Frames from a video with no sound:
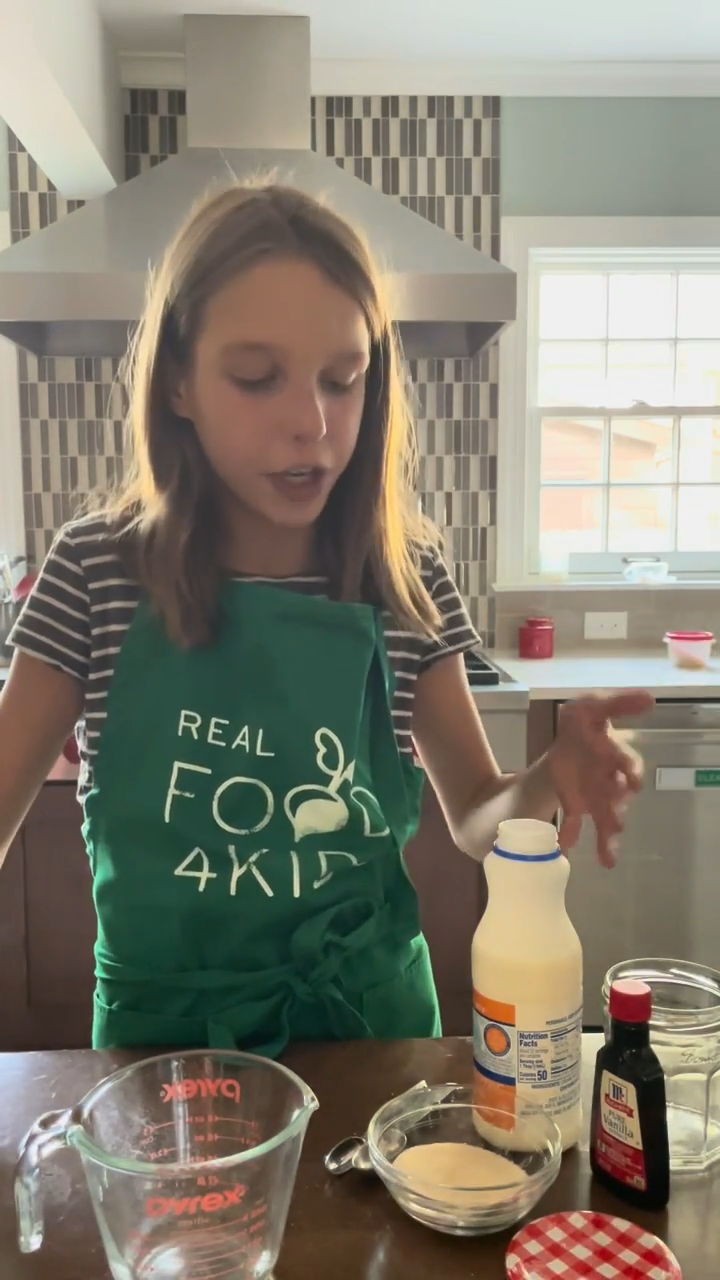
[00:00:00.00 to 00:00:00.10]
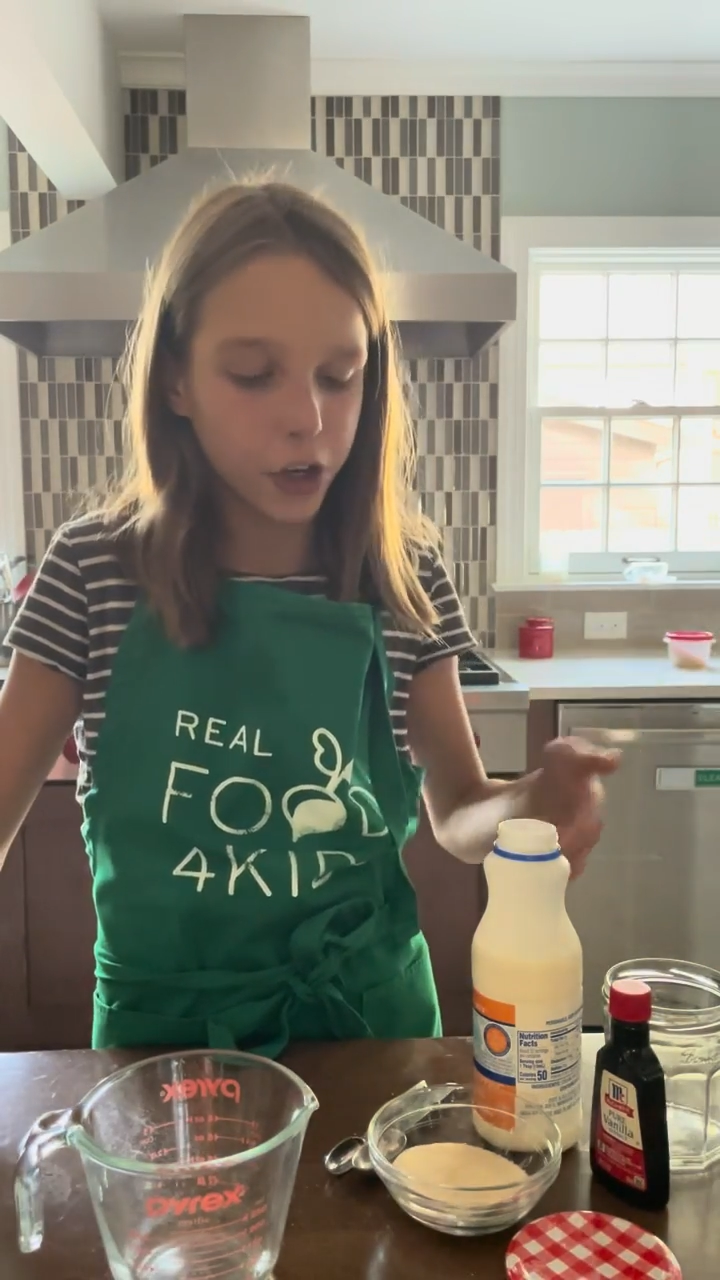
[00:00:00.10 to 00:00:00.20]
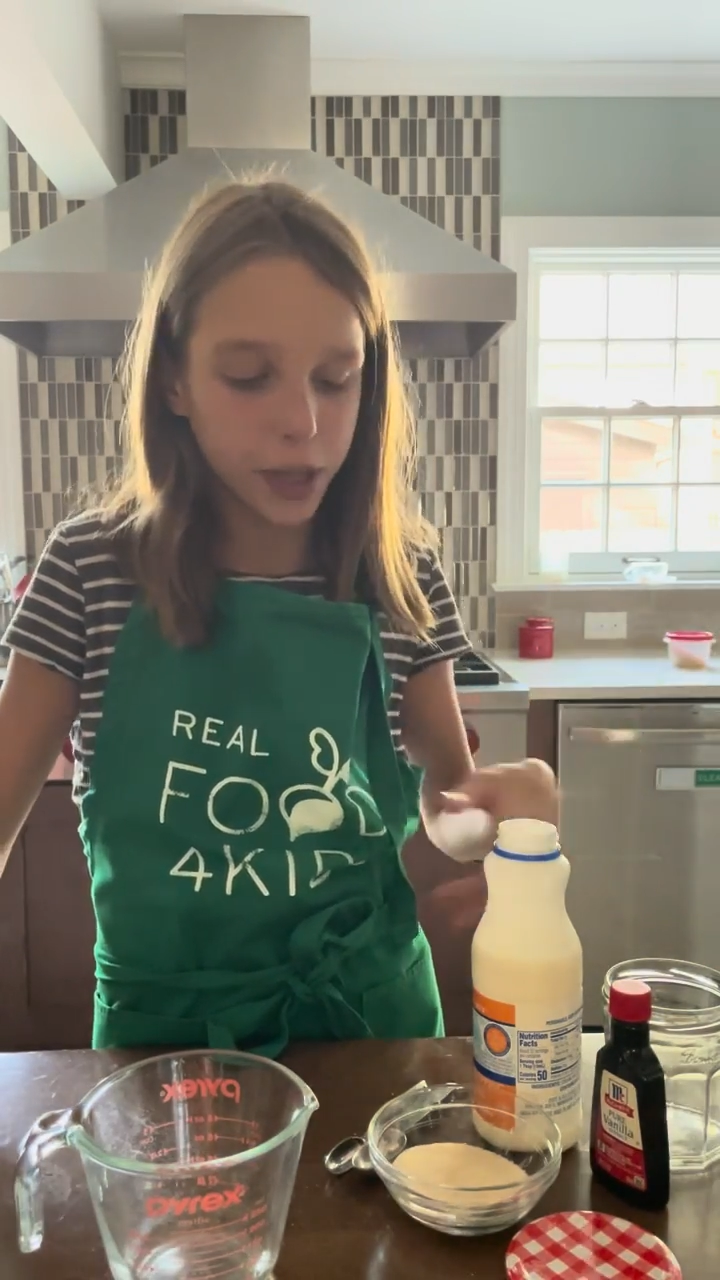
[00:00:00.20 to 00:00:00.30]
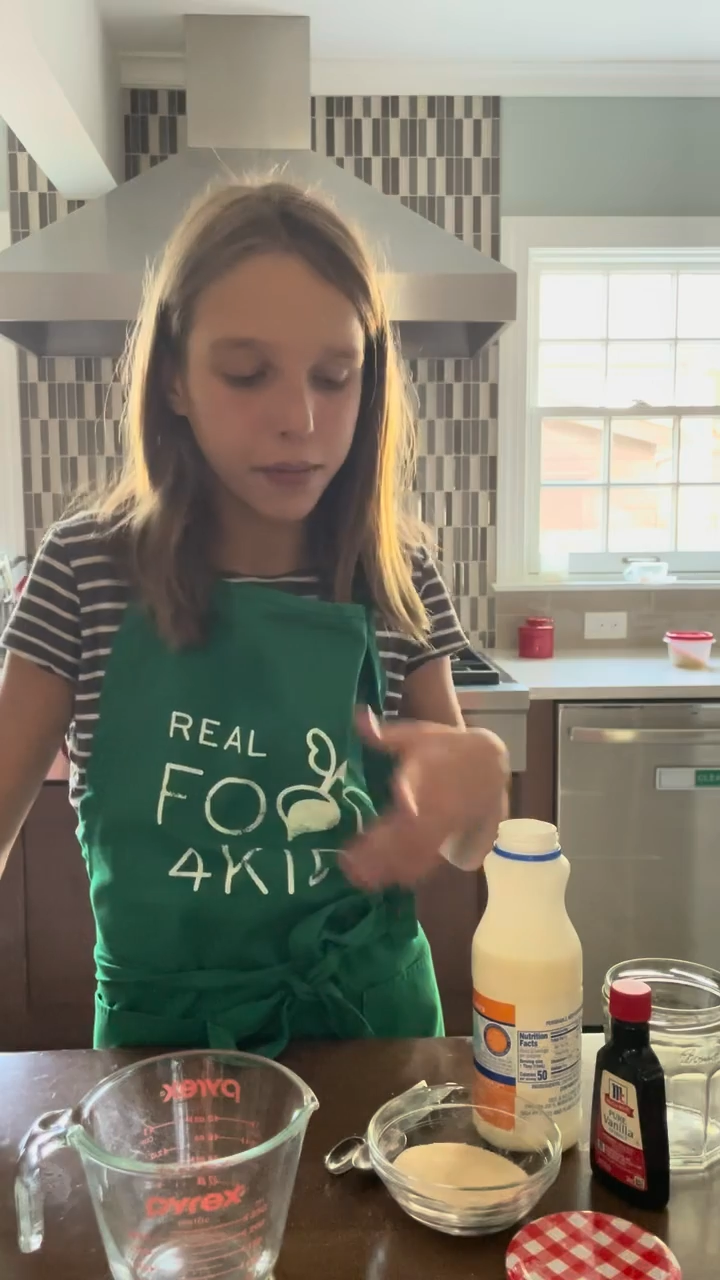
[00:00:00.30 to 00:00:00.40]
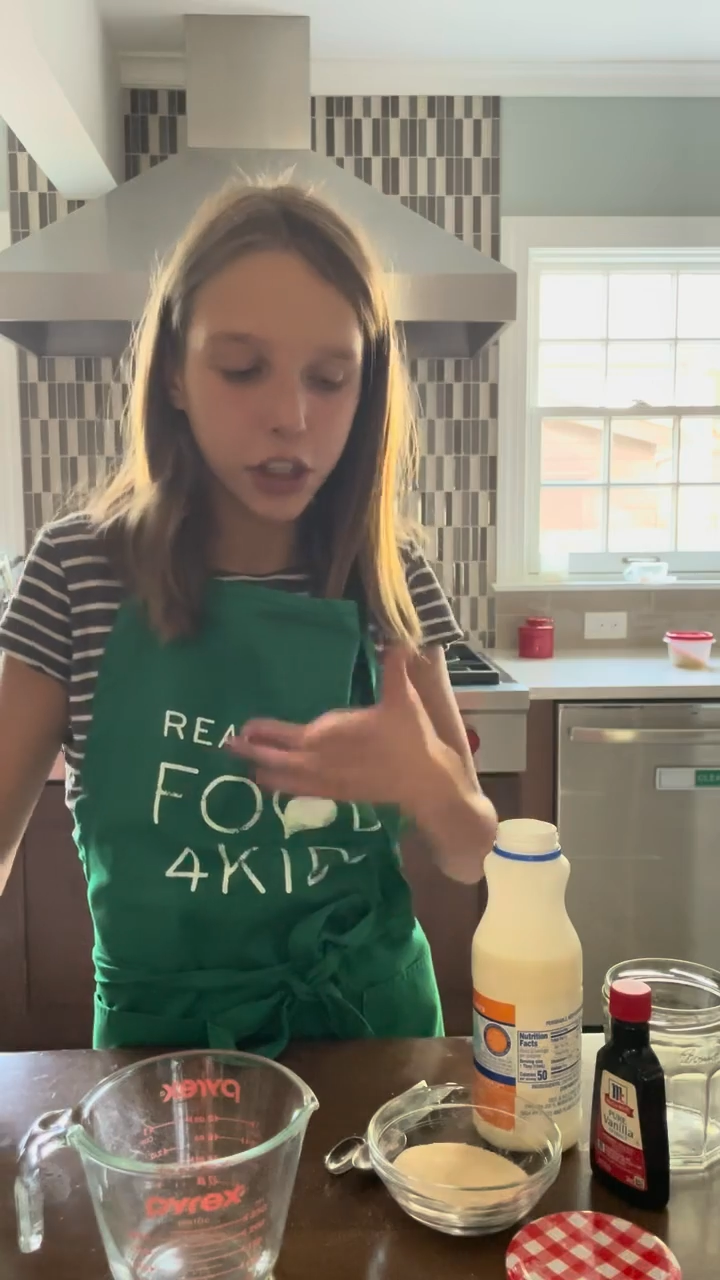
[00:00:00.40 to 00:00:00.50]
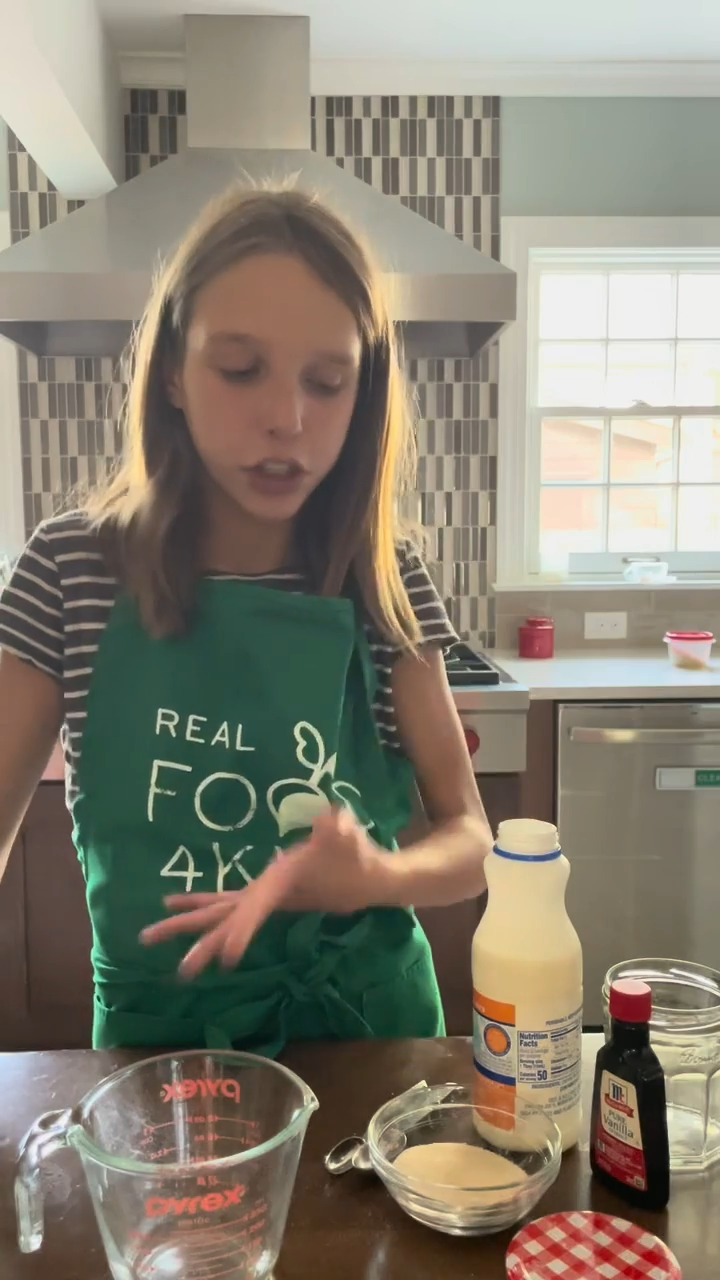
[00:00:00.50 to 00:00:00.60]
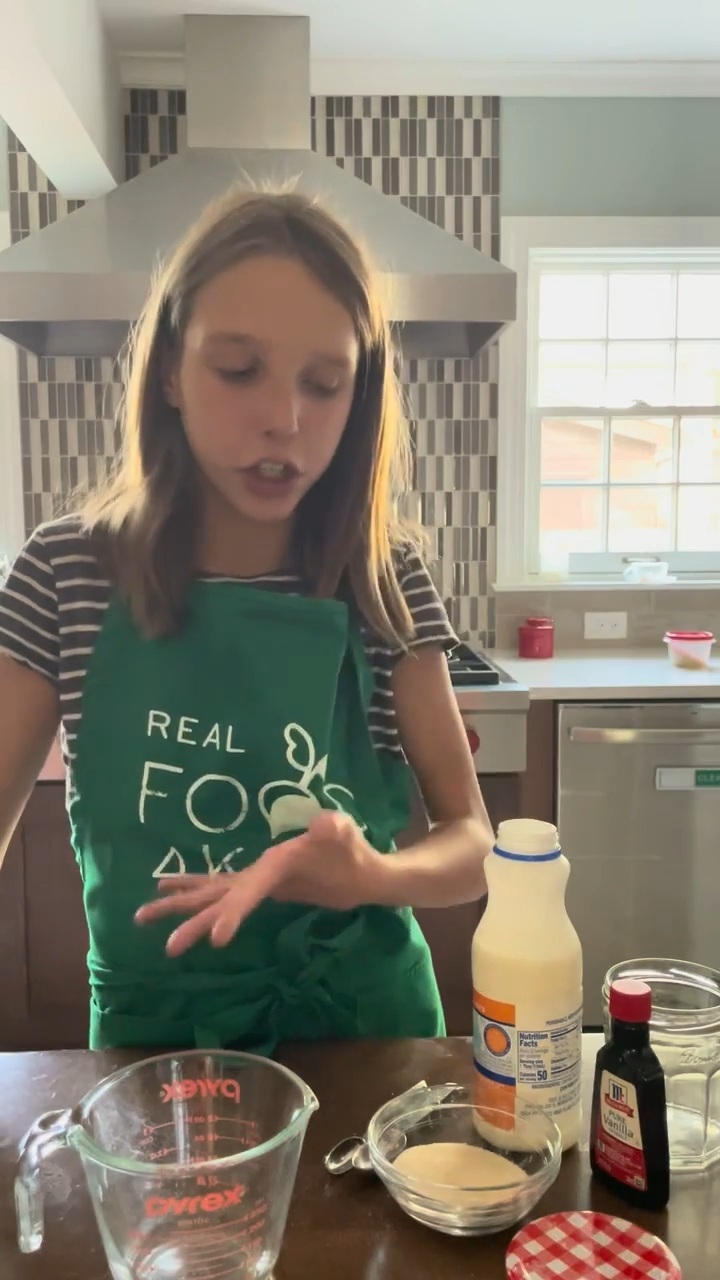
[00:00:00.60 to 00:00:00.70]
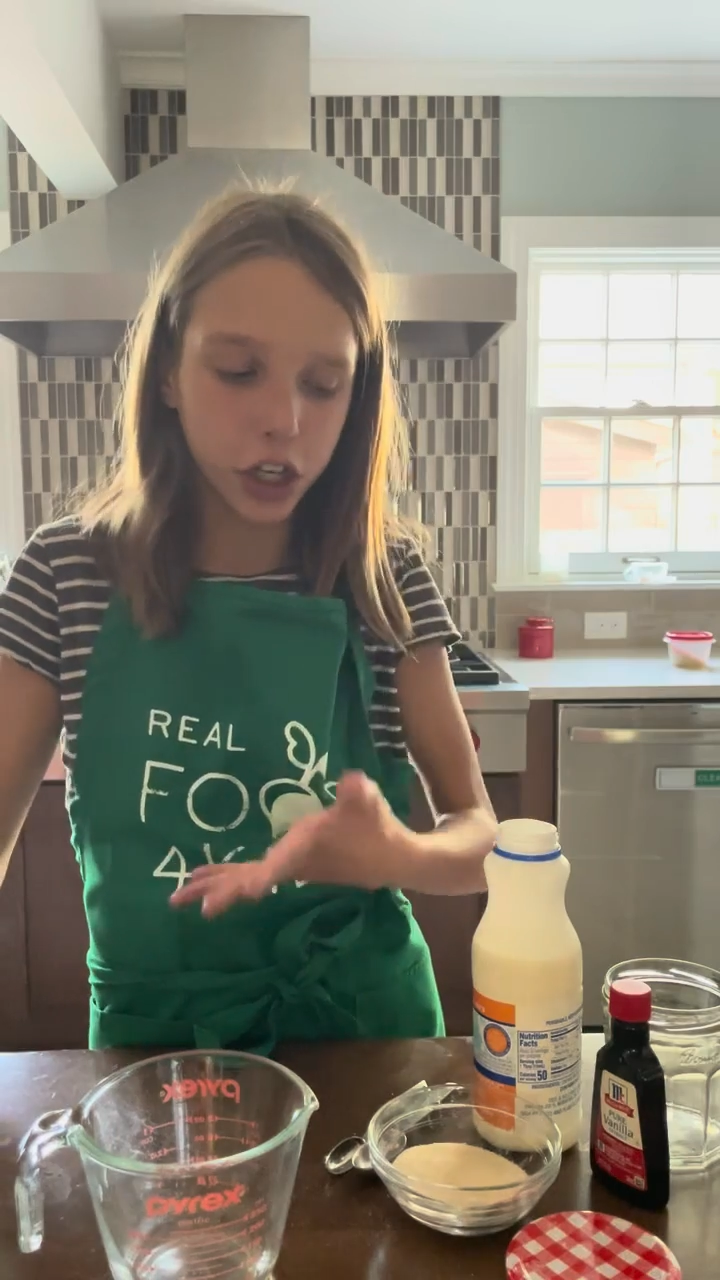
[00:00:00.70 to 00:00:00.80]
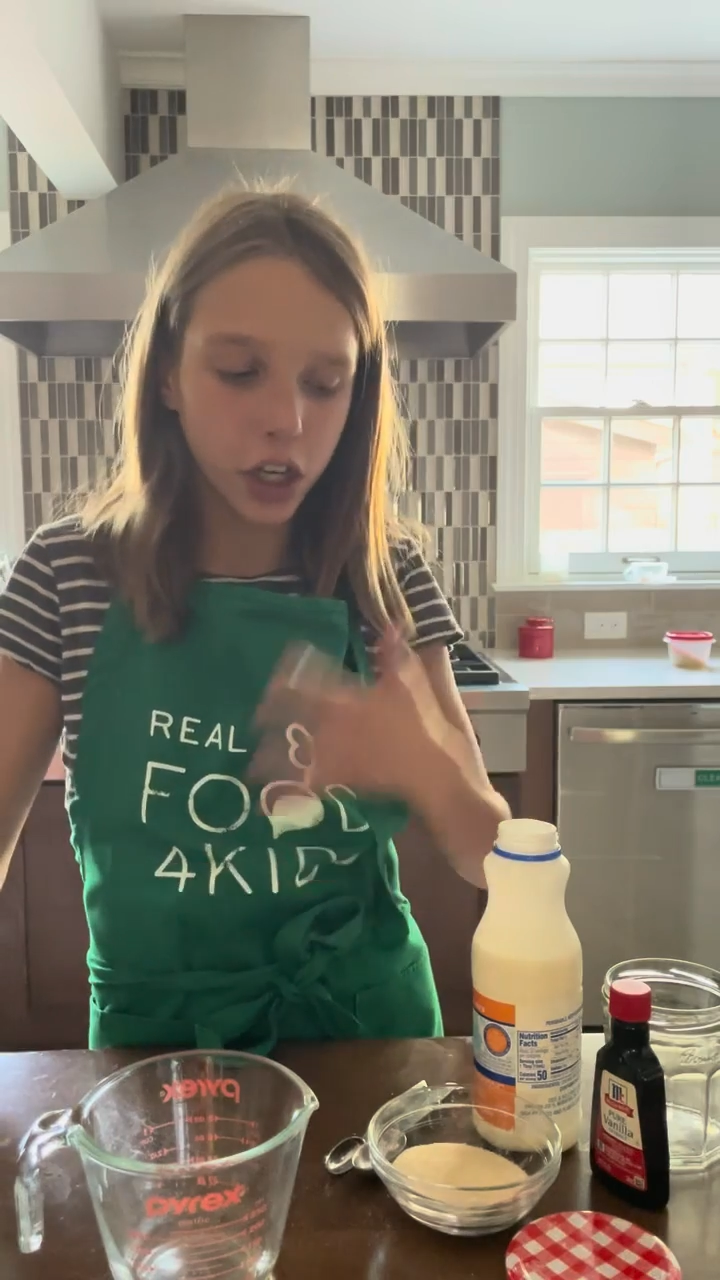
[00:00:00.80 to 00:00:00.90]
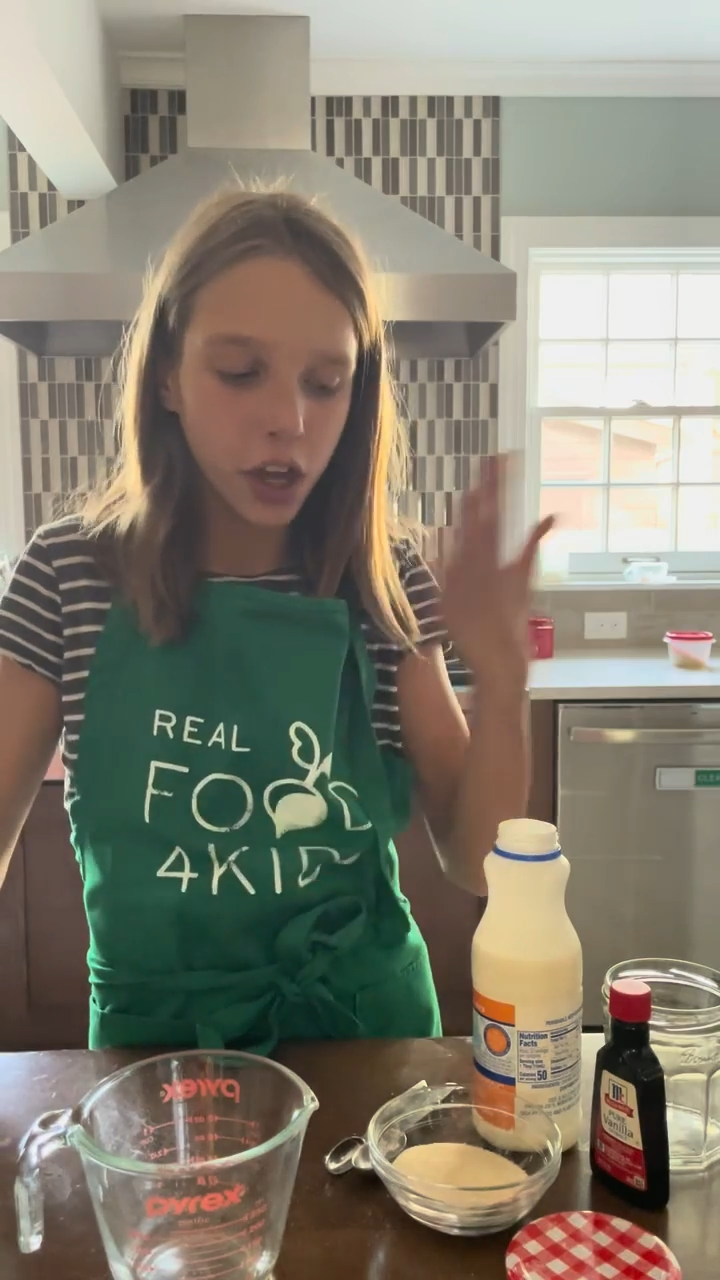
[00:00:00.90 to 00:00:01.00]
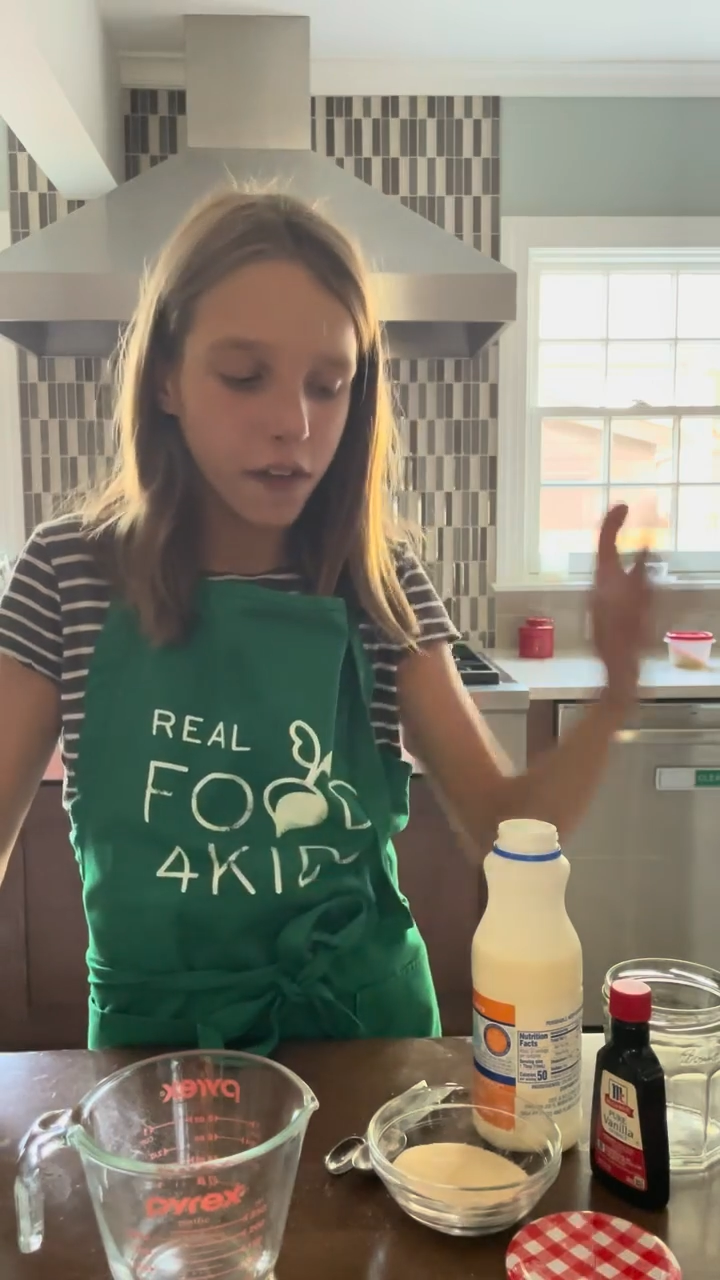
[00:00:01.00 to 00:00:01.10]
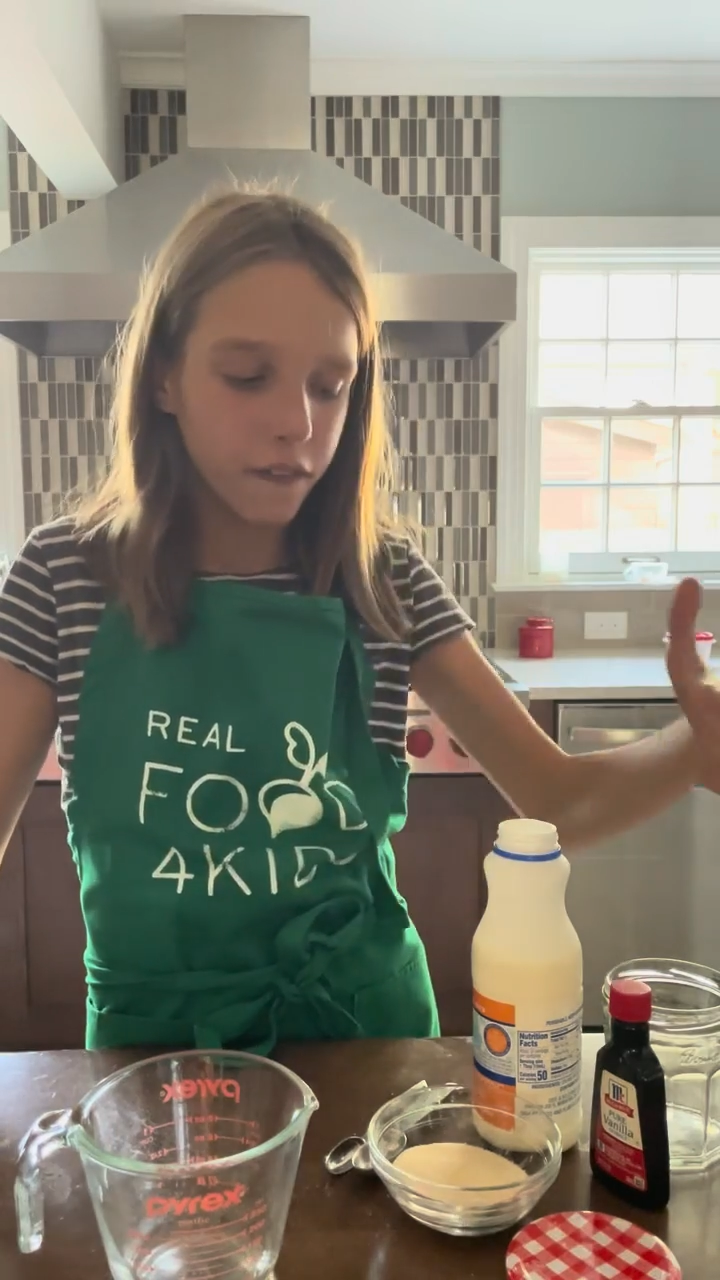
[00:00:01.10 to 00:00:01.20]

cream, sugar,